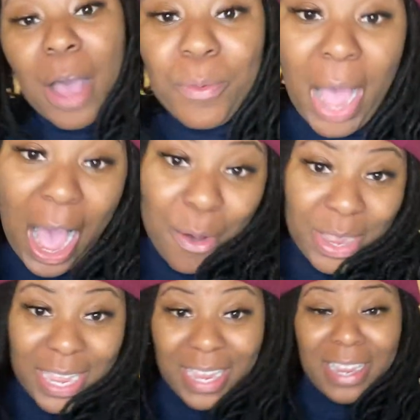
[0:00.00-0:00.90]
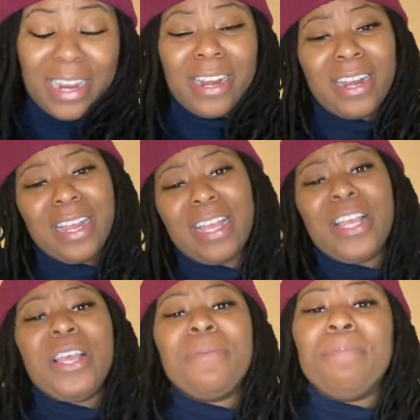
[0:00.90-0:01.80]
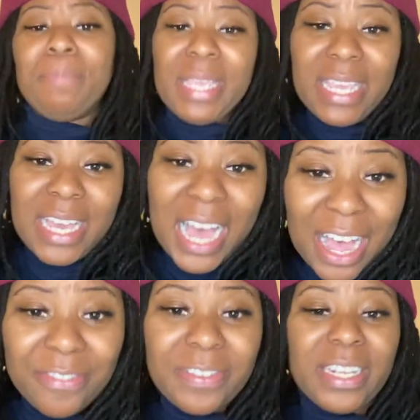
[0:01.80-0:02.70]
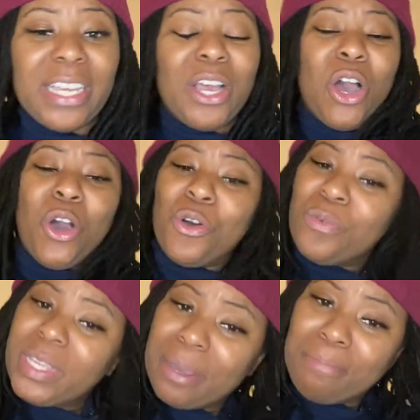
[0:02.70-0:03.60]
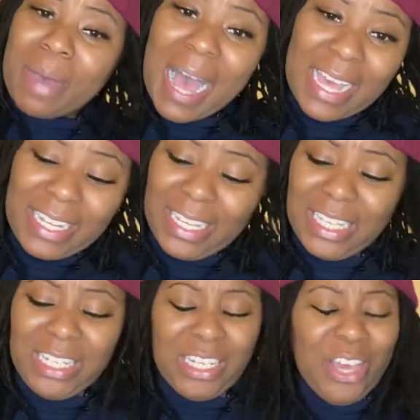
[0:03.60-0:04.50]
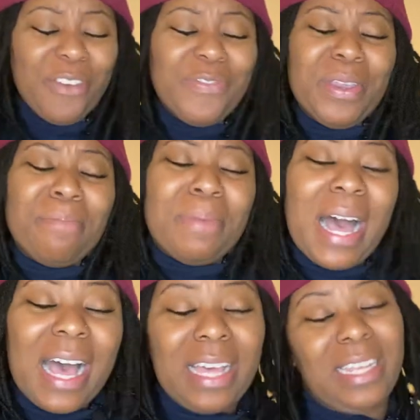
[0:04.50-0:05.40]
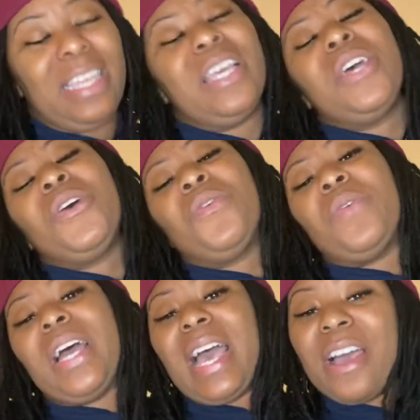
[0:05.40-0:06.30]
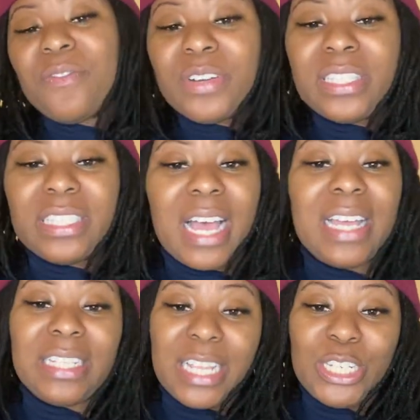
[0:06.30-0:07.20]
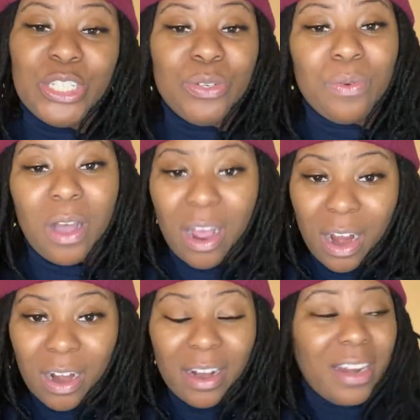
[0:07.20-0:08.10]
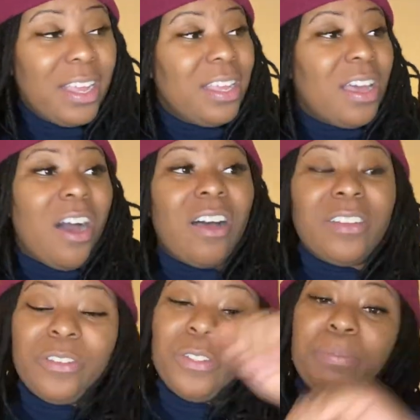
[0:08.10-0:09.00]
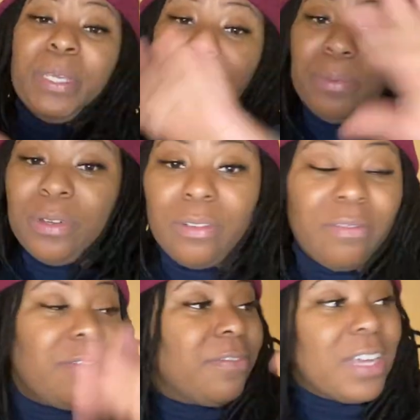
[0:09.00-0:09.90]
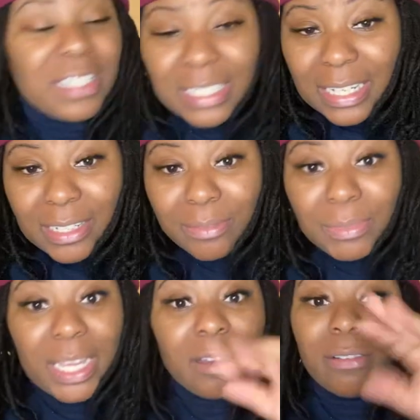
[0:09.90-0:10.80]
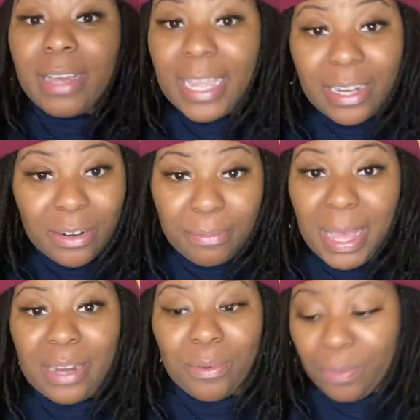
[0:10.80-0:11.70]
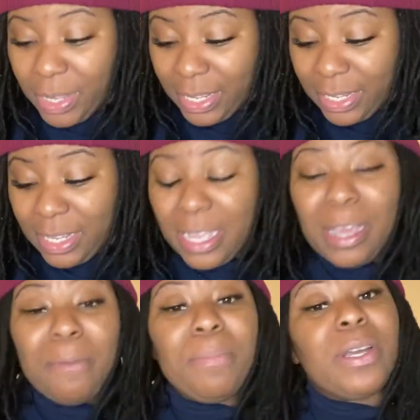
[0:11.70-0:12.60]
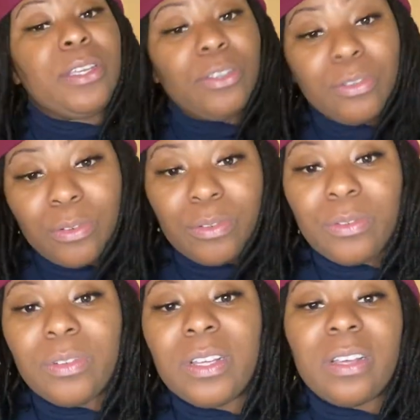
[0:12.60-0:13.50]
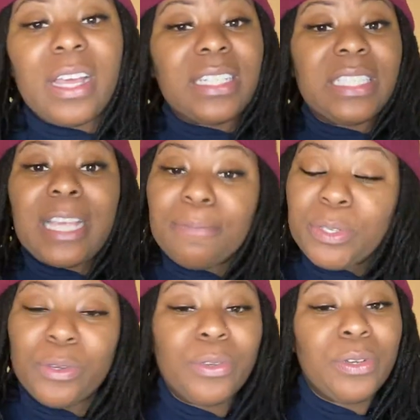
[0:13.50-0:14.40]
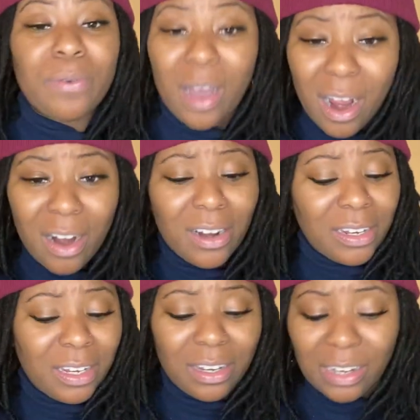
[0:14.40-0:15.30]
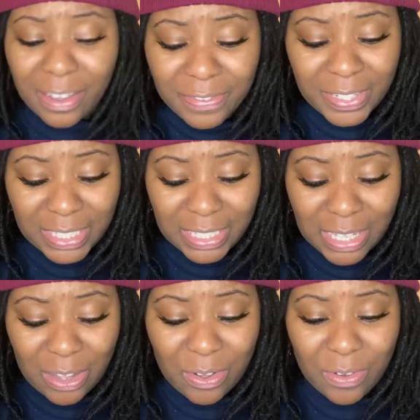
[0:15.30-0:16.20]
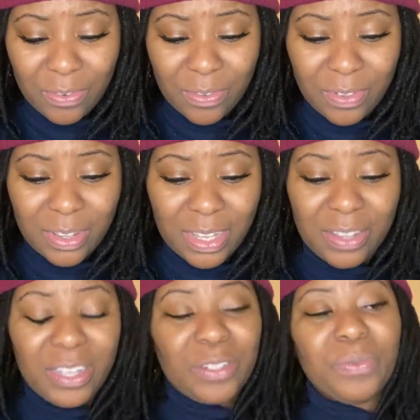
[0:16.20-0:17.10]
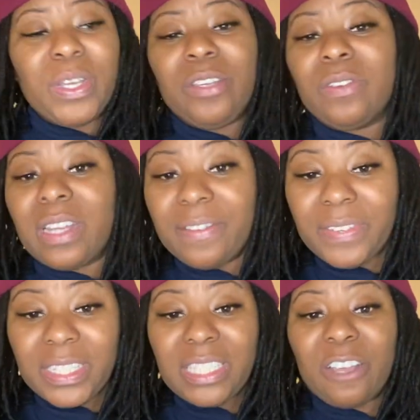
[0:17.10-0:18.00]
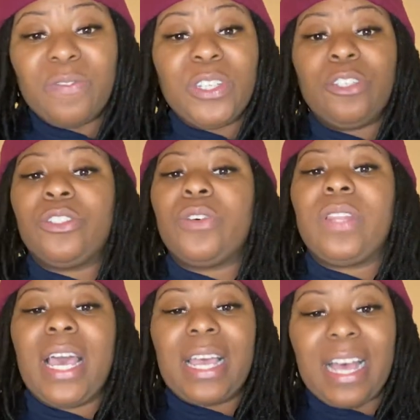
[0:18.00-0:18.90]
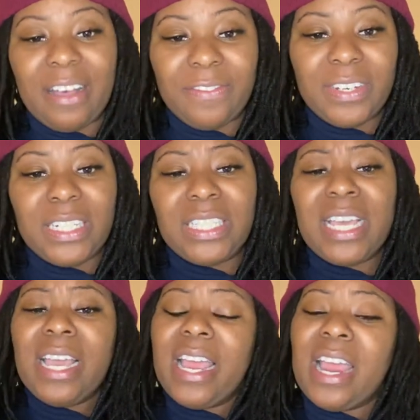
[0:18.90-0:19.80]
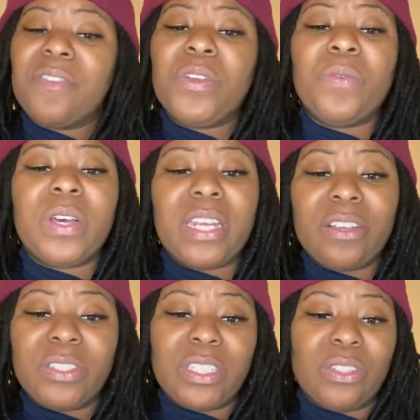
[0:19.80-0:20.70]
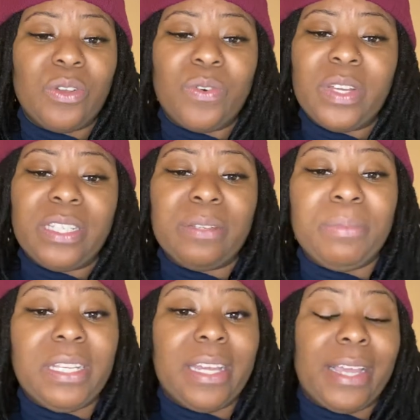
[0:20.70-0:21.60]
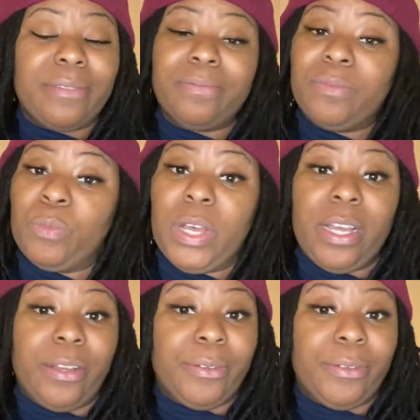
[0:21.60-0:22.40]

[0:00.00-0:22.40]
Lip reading: Out here, be confident. Own your body. Love your body. Whatever size that you are, all those people, fuck them. They gonna hate no matter what. But you accept who you are. Love yourself. Because when you love yourself and you show that confidence, everyone else is going to be like, well,